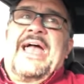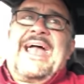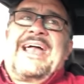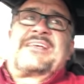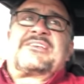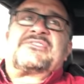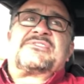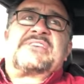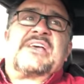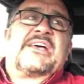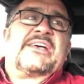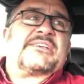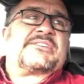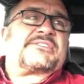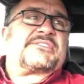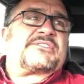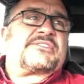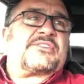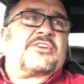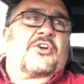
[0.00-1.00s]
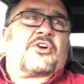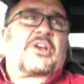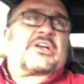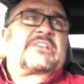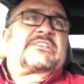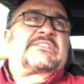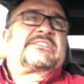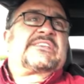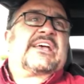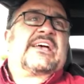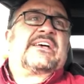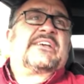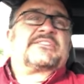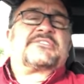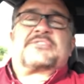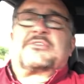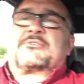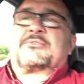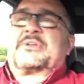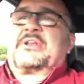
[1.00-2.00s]
Access or
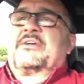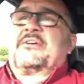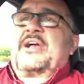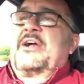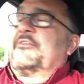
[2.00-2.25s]
Access or whatever,